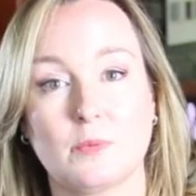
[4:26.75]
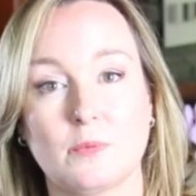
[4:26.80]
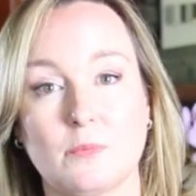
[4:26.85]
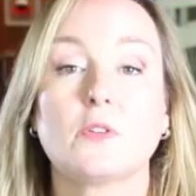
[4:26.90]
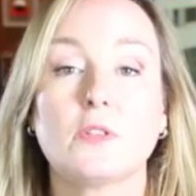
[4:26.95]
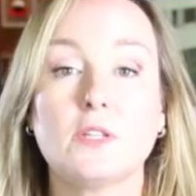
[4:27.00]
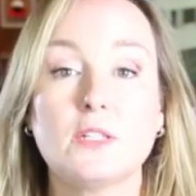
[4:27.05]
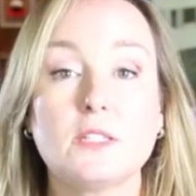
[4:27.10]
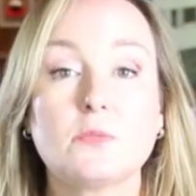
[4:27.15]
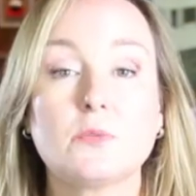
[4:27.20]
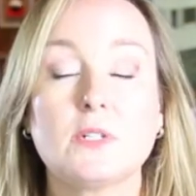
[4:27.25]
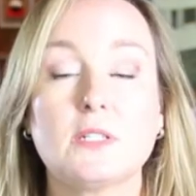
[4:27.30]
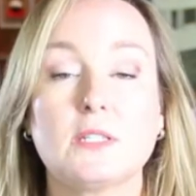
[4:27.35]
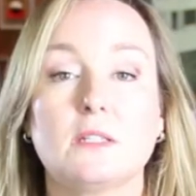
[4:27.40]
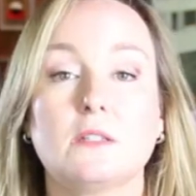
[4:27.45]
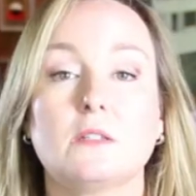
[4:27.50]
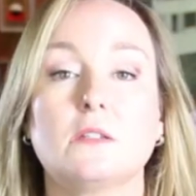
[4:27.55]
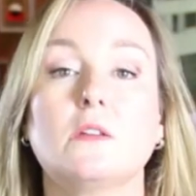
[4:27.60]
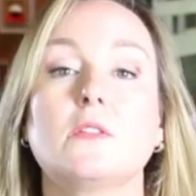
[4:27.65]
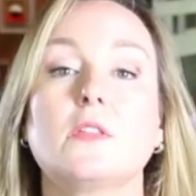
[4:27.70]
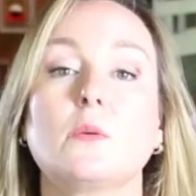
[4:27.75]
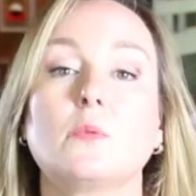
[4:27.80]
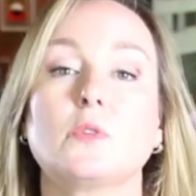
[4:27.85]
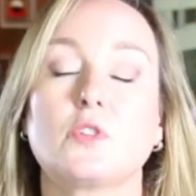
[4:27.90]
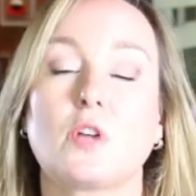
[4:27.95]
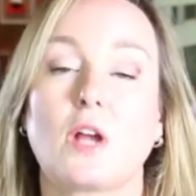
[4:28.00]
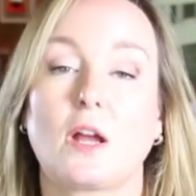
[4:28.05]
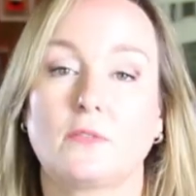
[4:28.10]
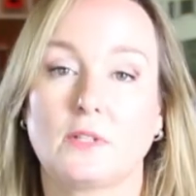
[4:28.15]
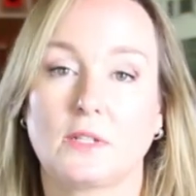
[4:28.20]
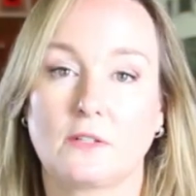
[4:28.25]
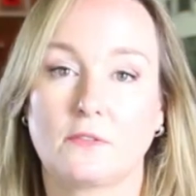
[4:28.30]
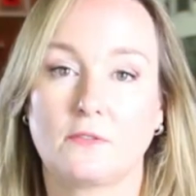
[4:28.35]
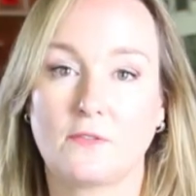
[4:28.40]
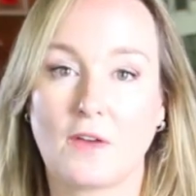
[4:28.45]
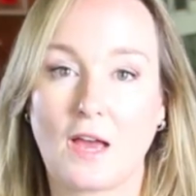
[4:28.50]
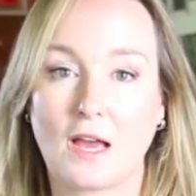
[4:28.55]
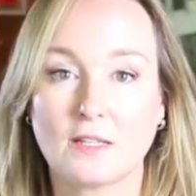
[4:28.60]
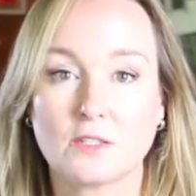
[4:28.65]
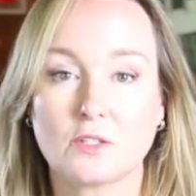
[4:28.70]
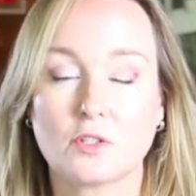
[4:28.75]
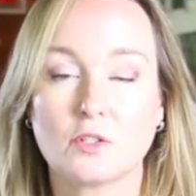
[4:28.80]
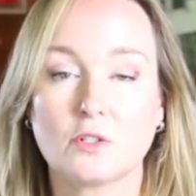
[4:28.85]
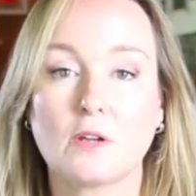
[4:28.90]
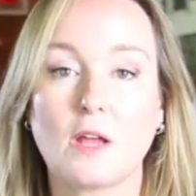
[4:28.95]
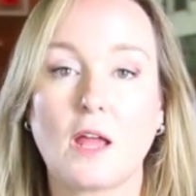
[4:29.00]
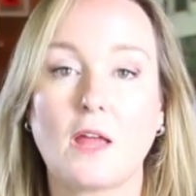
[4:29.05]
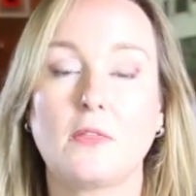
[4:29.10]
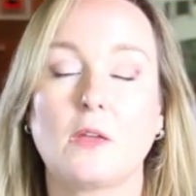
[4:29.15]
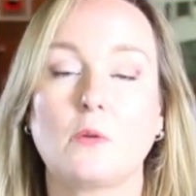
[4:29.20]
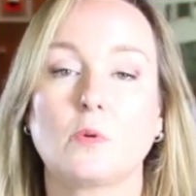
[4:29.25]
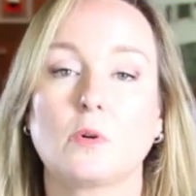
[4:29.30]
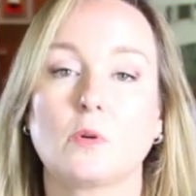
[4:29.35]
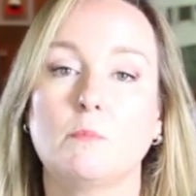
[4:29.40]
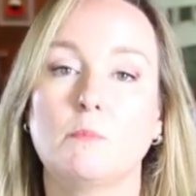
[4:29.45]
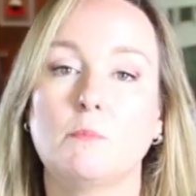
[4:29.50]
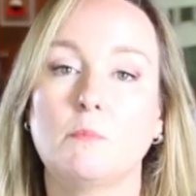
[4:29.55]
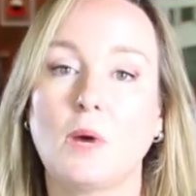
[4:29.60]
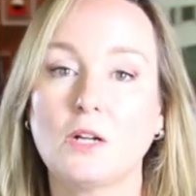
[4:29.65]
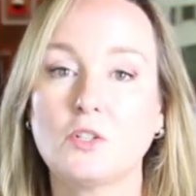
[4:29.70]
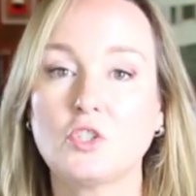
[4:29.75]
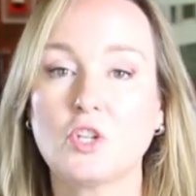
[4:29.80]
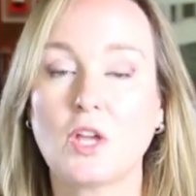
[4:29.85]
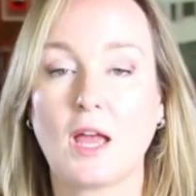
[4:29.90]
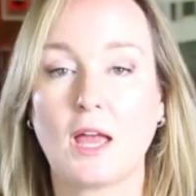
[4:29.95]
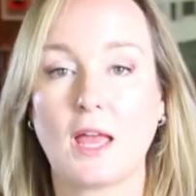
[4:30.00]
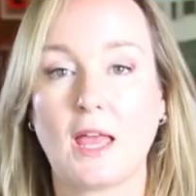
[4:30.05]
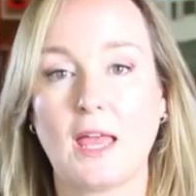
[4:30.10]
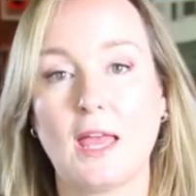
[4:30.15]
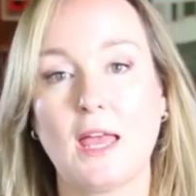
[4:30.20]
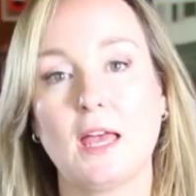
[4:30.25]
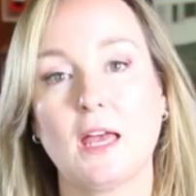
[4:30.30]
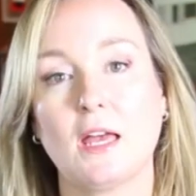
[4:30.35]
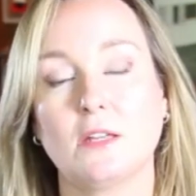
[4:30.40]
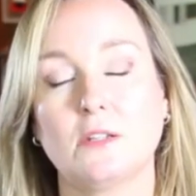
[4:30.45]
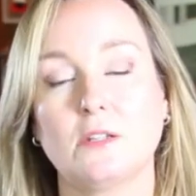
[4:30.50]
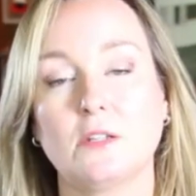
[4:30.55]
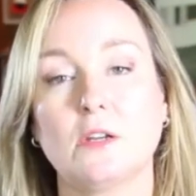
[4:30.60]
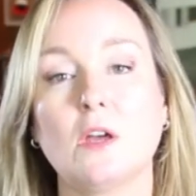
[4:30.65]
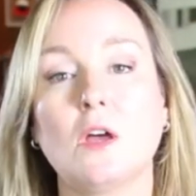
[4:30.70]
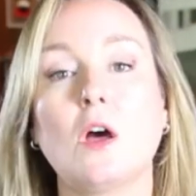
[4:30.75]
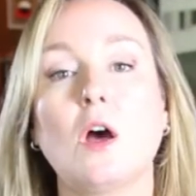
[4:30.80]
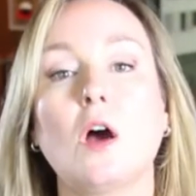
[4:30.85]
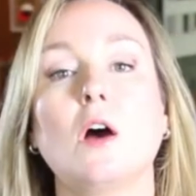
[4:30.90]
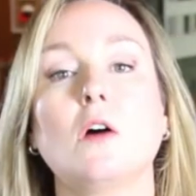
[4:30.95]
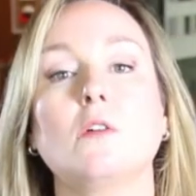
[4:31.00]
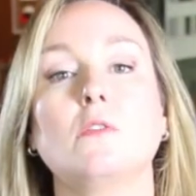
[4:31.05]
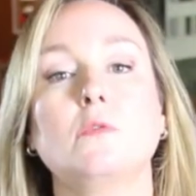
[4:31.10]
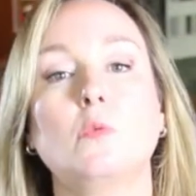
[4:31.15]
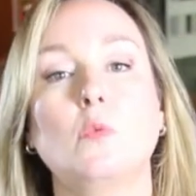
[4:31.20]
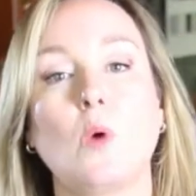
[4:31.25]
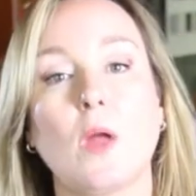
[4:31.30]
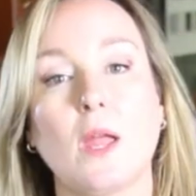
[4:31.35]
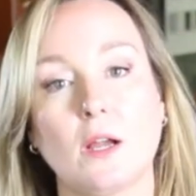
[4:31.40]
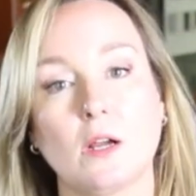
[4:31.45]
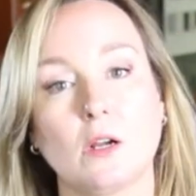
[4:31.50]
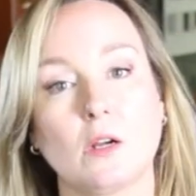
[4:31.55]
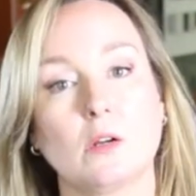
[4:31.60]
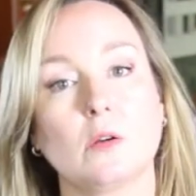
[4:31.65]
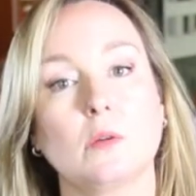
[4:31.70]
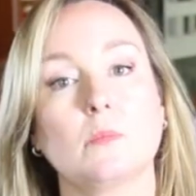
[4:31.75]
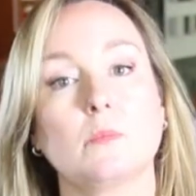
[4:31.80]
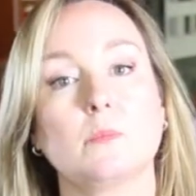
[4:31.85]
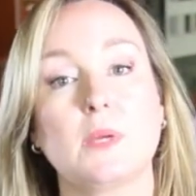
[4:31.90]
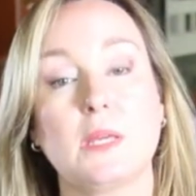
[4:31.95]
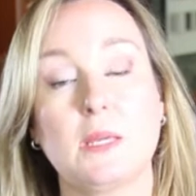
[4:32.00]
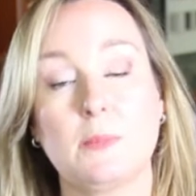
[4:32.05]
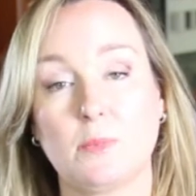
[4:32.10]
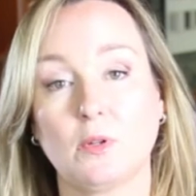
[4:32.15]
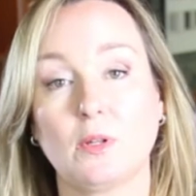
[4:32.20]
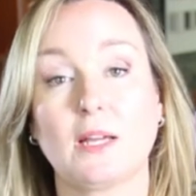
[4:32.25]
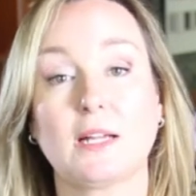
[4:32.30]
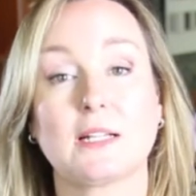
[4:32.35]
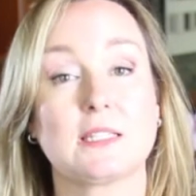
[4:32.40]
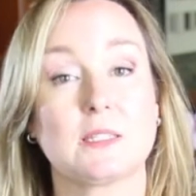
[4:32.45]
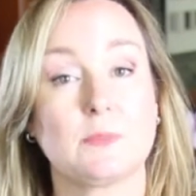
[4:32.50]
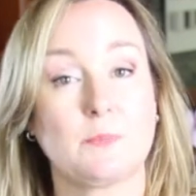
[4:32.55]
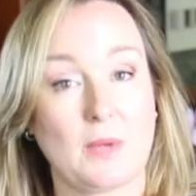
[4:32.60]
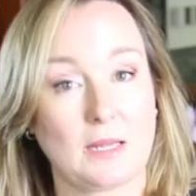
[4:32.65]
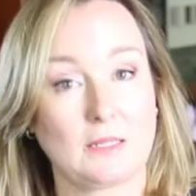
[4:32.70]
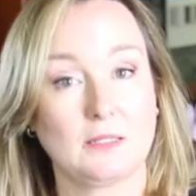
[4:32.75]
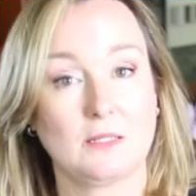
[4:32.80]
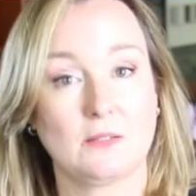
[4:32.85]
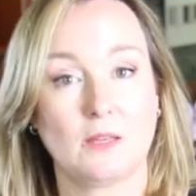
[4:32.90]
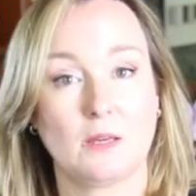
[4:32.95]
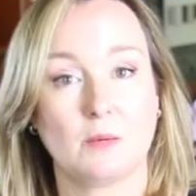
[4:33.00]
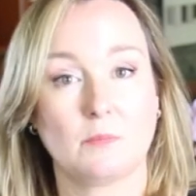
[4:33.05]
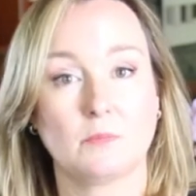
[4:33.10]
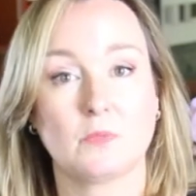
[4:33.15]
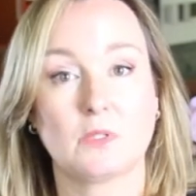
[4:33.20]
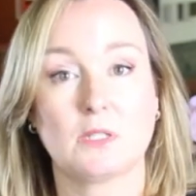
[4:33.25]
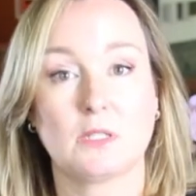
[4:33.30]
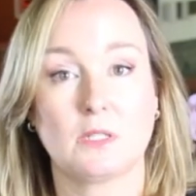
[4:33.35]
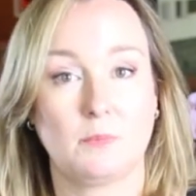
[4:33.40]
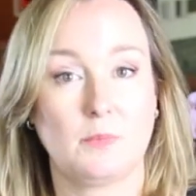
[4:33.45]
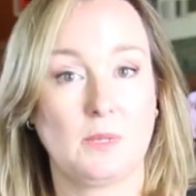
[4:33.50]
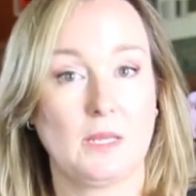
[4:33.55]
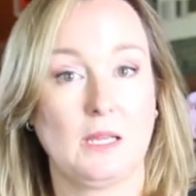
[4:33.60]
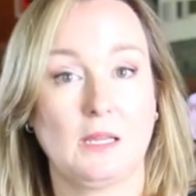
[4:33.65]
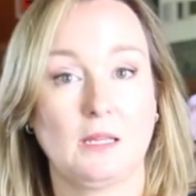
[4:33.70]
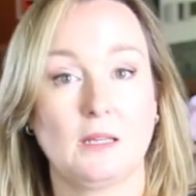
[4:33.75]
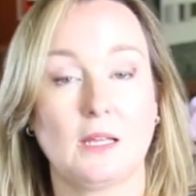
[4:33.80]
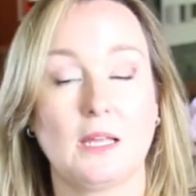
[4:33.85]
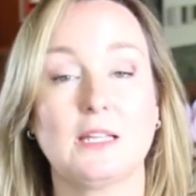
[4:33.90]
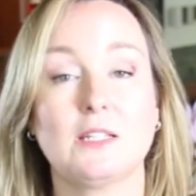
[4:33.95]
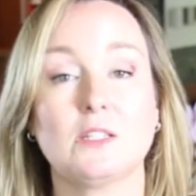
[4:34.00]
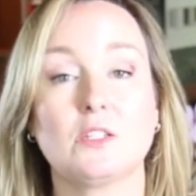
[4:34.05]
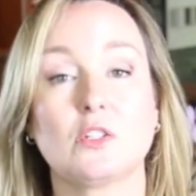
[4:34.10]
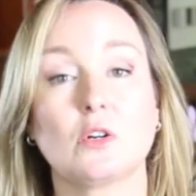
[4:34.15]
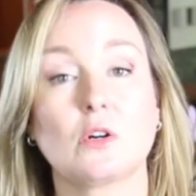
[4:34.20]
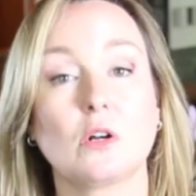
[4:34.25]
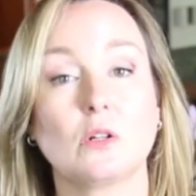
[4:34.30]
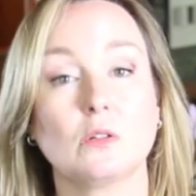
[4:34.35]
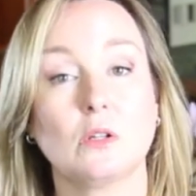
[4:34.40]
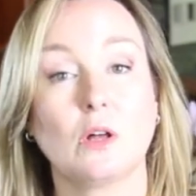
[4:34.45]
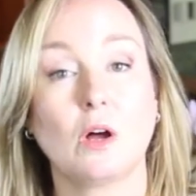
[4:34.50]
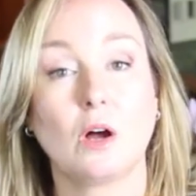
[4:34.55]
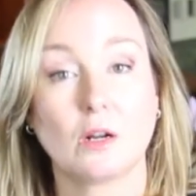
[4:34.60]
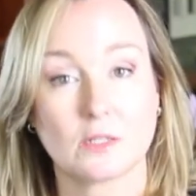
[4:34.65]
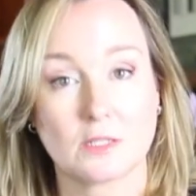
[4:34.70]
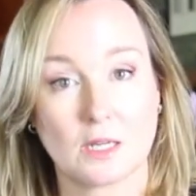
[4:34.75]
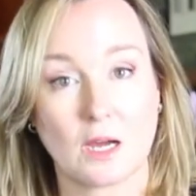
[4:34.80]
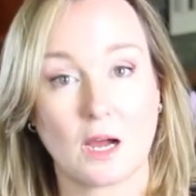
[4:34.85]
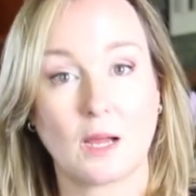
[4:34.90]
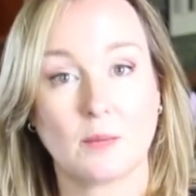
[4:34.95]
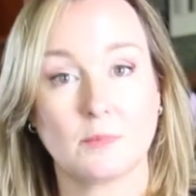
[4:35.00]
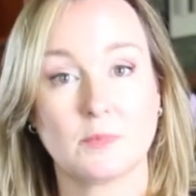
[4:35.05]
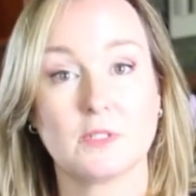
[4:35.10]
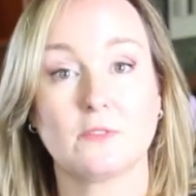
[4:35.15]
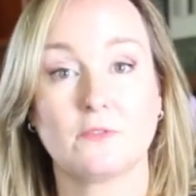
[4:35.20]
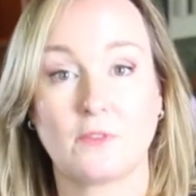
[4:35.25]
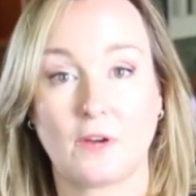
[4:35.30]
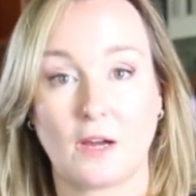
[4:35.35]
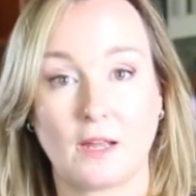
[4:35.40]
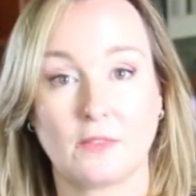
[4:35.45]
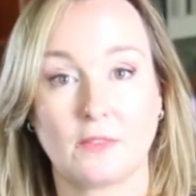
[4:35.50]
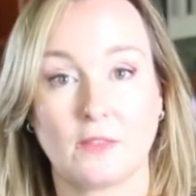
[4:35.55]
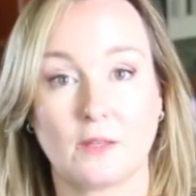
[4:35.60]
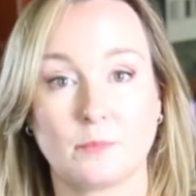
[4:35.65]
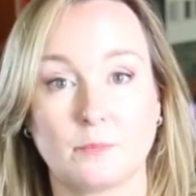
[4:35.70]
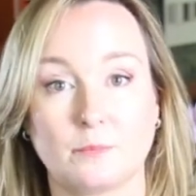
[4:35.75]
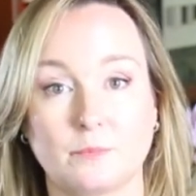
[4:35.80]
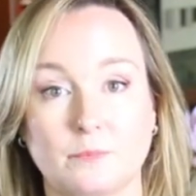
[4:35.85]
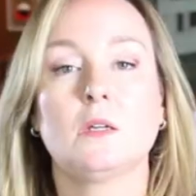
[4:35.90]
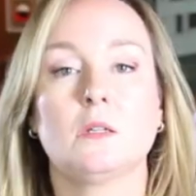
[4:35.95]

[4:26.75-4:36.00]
For this reason, they were traveling faster, and they were much ahead of where people expected them to be. It took a long time to find them.